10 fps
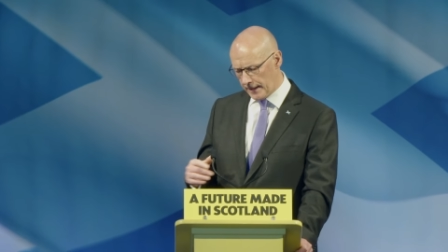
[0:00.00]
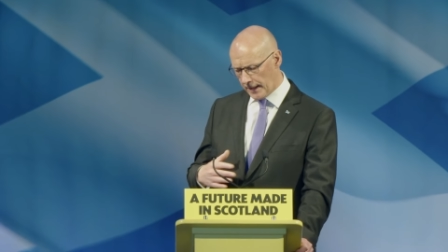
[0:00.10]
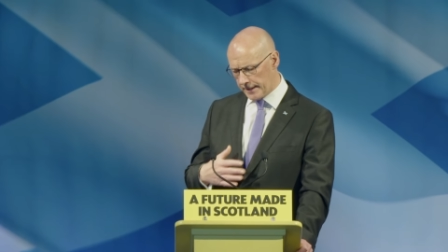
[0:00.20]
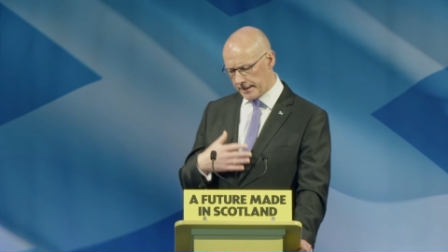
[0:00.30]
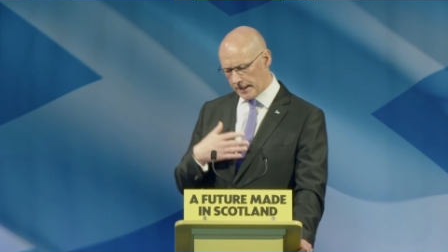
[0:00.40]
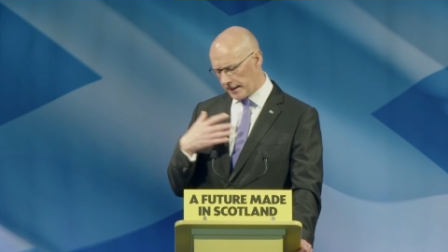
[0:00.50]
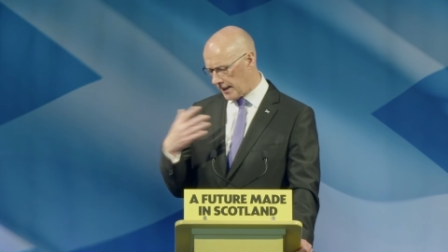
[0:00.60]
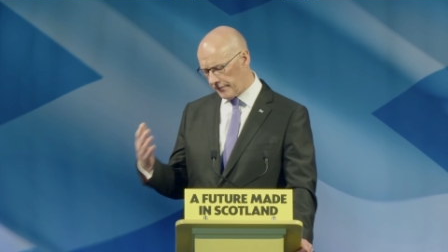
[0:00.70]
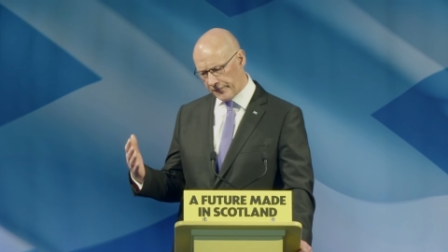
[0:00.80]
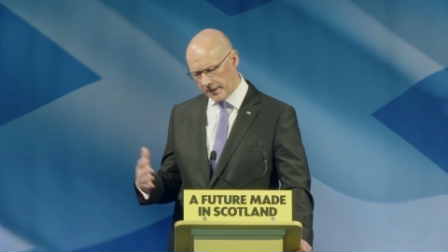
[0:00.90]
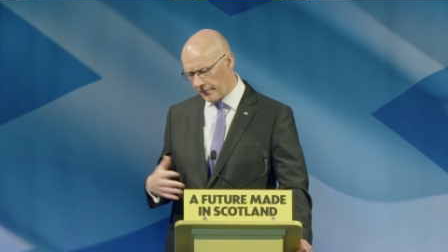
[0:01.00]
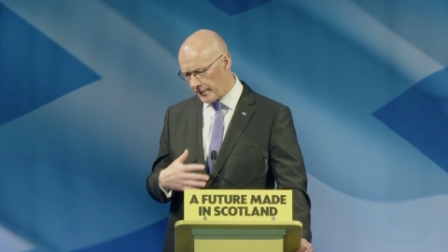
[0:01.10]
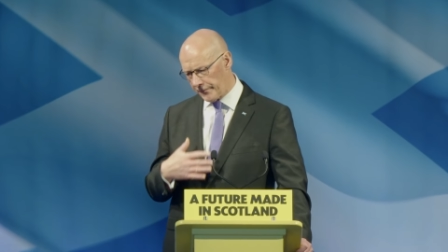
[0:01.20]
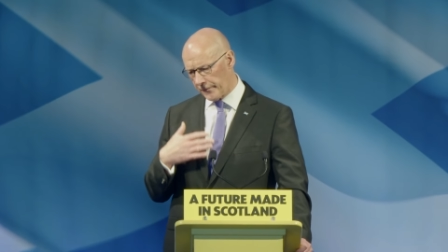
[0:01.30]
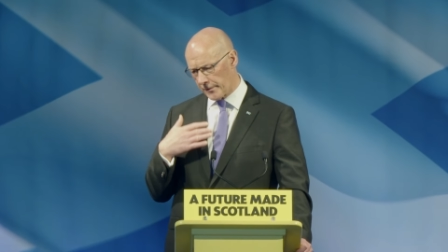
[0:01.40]
And again, forgive
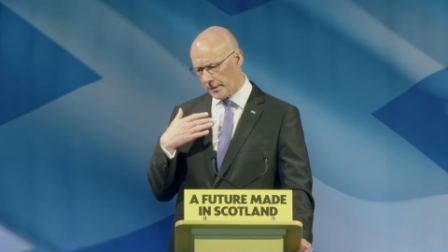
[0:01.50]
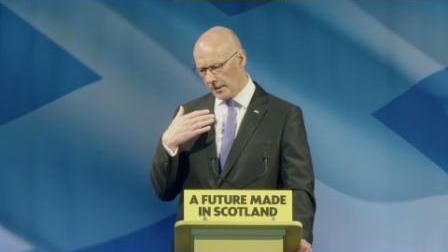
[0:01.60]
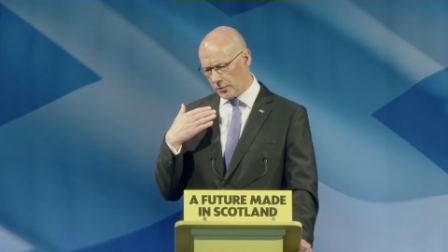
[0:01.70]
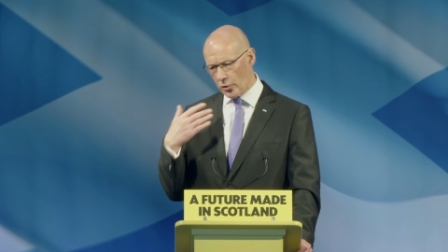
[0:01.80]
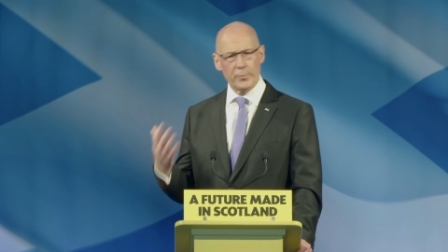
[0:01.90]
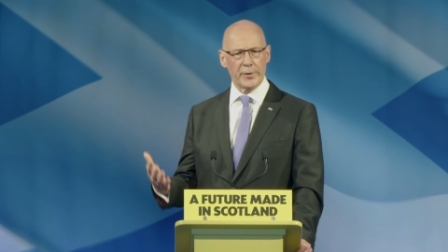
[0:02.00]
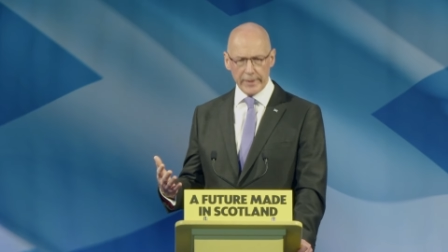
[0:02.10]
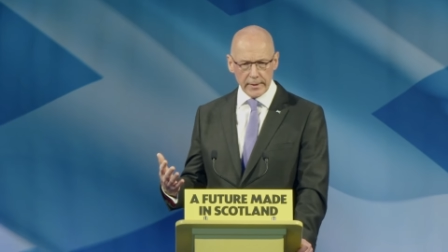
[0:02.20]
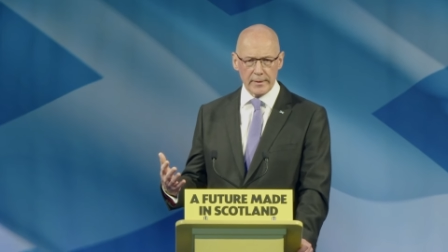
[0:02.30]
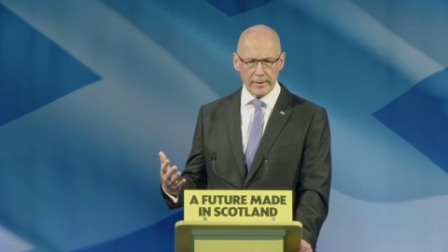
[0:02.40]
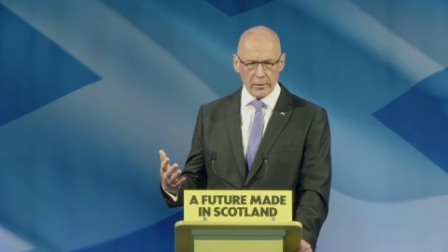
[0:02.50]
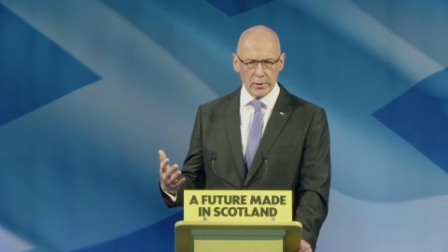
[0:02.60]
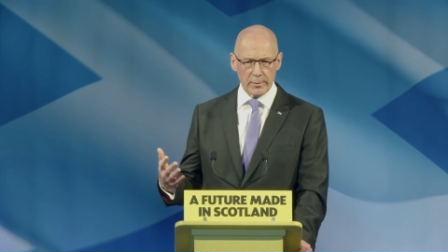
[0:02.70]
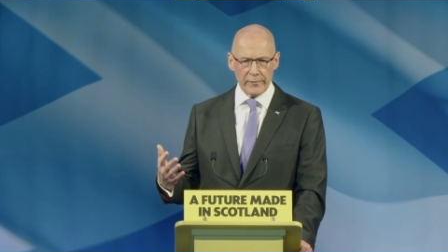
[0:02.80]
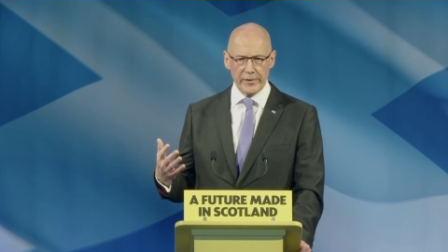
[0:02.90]
me for not predicting the
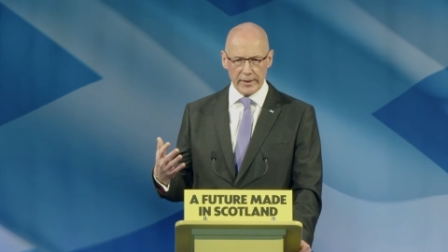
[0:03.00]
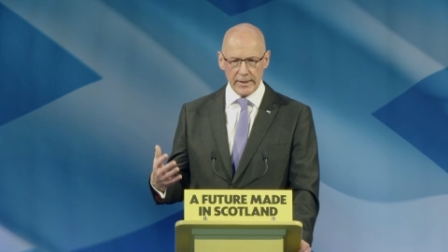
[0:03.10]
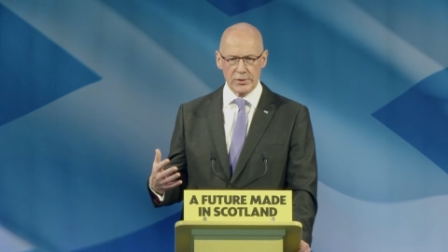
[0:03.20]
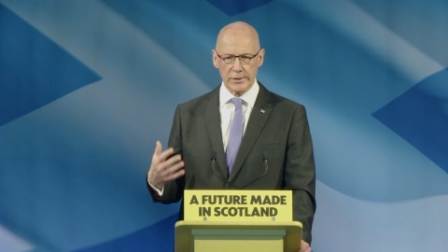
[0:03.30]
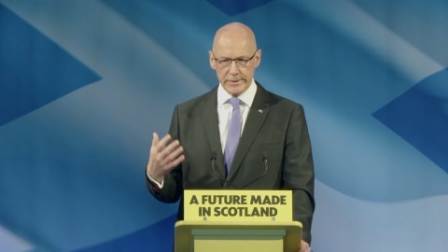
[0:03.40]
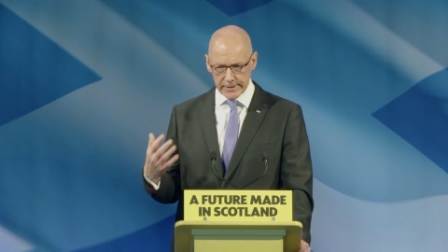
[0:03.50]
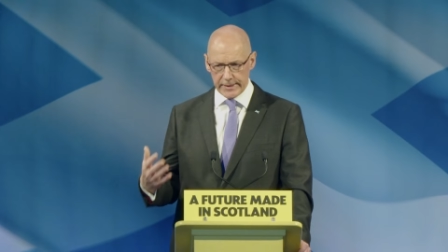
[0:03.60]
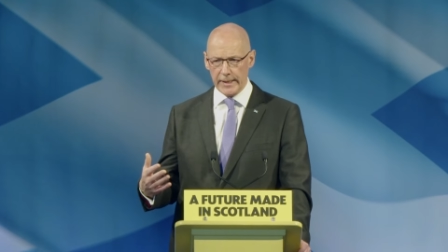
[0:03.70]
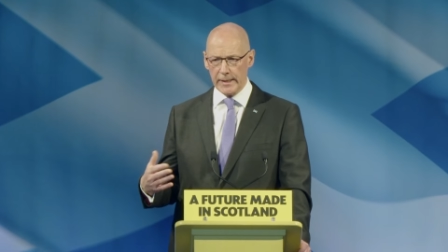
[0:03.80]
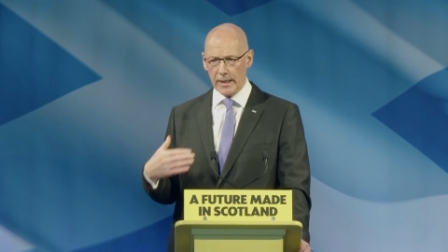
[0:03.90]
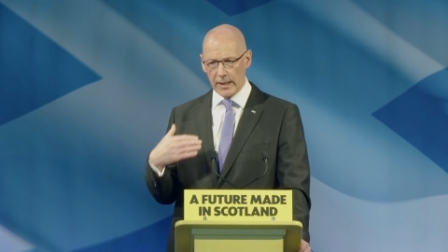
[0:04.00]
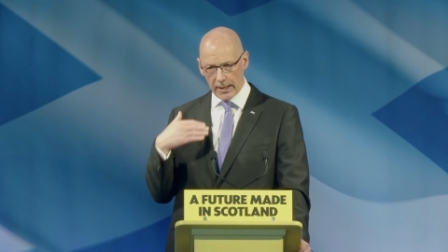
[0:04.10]
outcome of the election today.